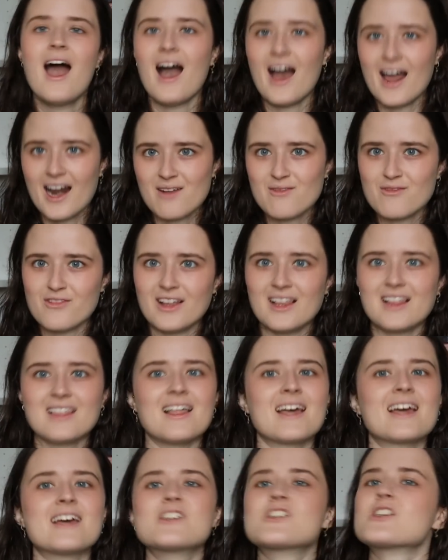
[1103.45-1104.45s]
and I'm feeling
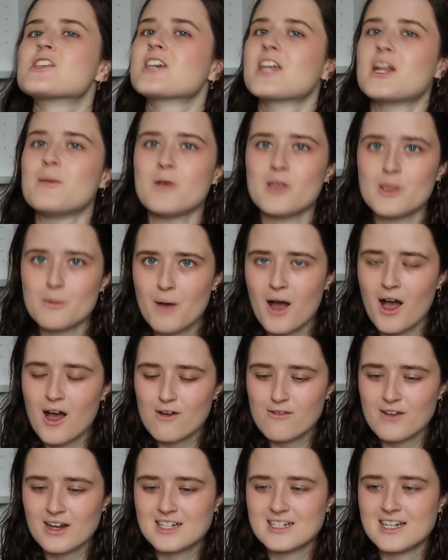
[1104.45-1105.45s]
like it's just going to be the
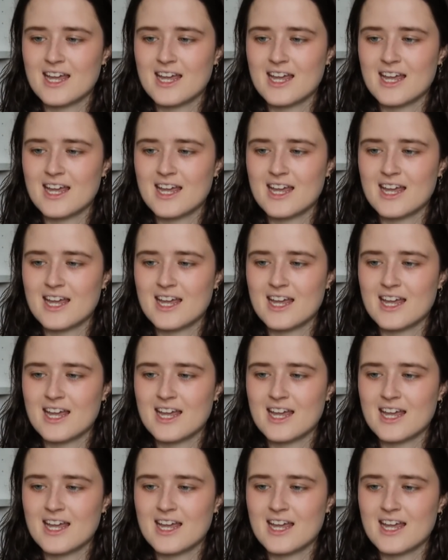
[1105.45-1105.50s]
perfect